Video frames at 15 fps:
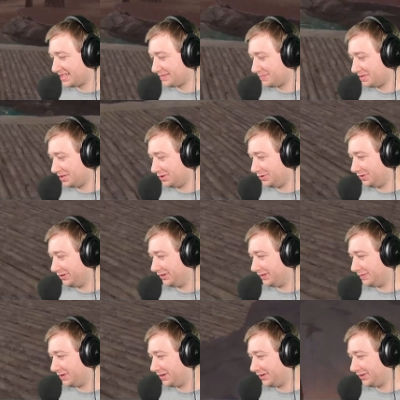
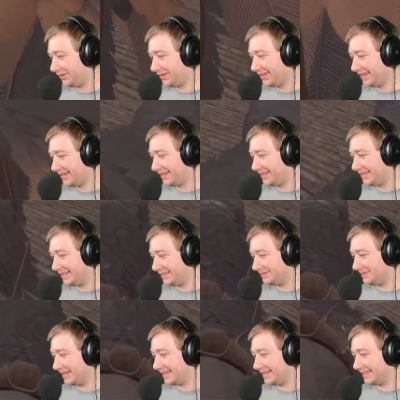Smooth, dude. Oh,
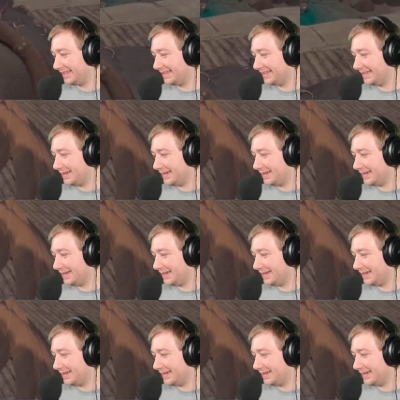man.